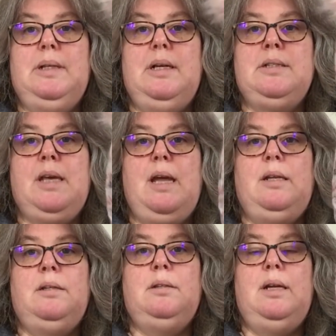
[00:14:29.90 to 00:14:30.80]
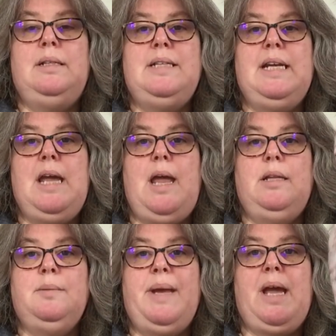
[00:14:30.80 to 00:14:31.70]
a skein in DK
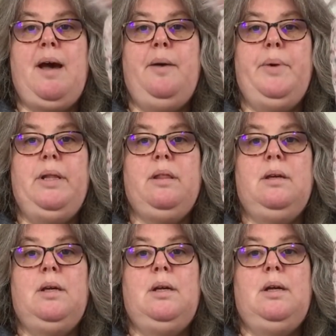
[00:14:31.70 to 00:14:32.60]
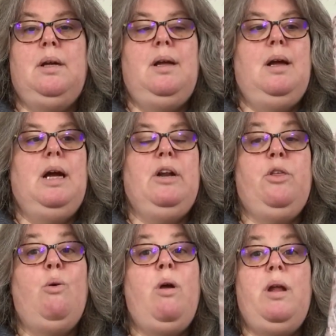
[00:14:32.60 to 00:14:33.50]
to make a hat with. And I
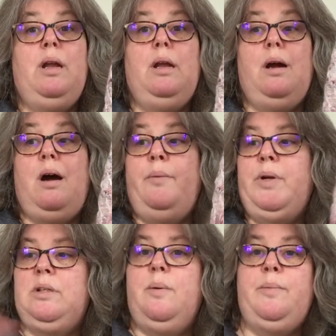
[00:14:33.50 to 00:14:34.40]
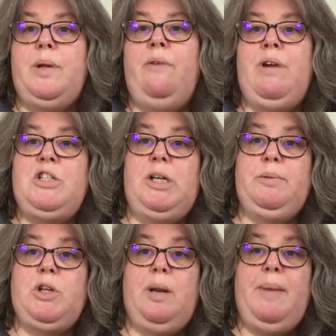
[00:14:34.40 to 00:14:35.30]
thought I would originally
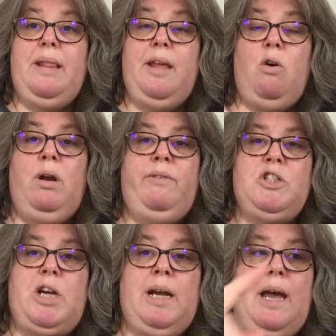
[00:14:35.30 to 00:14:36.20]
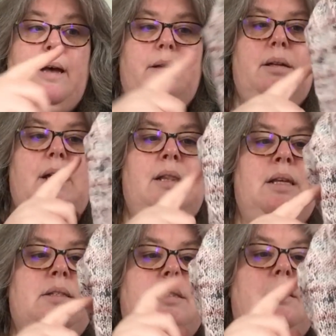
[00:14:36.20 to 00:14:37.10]
was going to make the Olive and Jack hat in
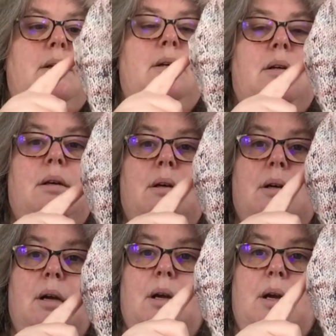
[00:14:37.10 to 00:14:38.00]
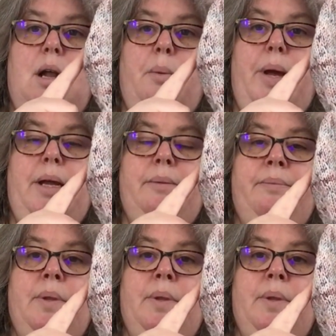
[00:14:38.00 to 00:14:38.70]
this colourway,